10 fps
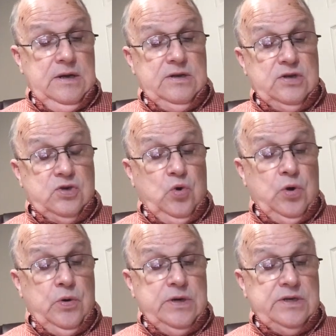as a
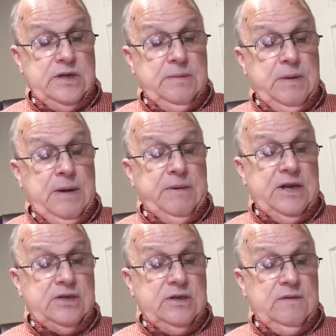scorner is an
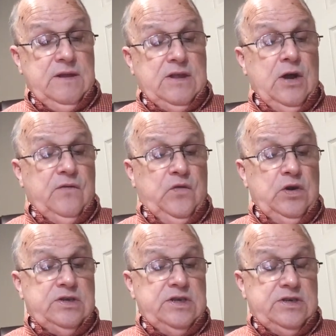abomination. The thought of
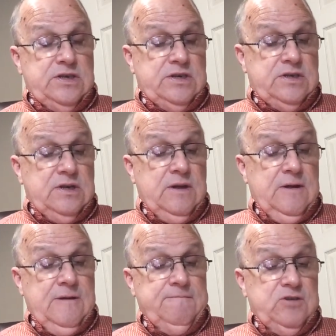foolishness is
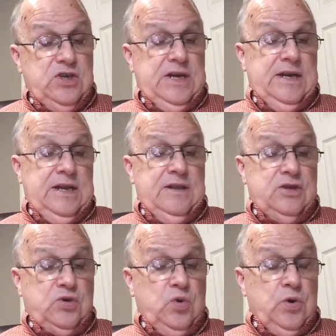sin, and
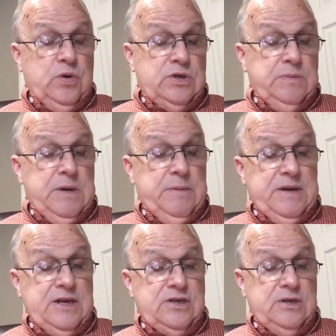the scorner is an
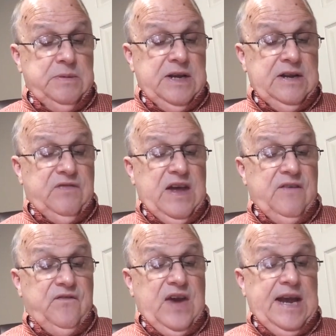abomination to men. If
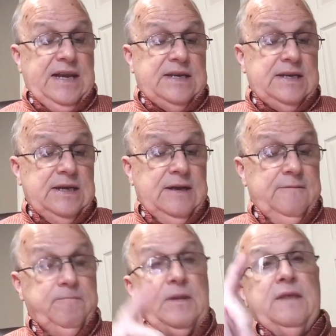thou faint
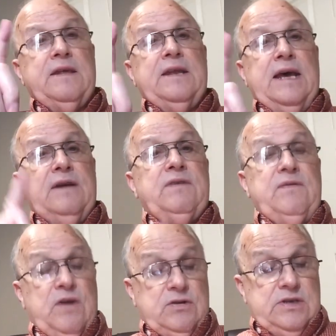in the day of
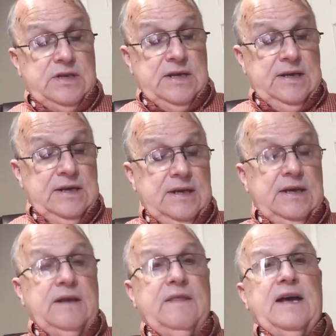adversity,
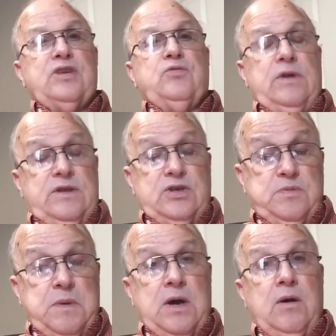thy strength is
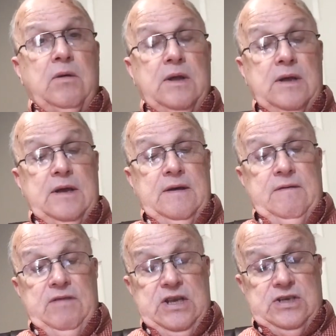small.
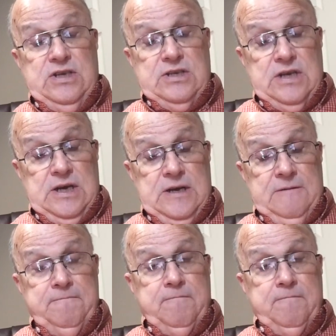This is uh,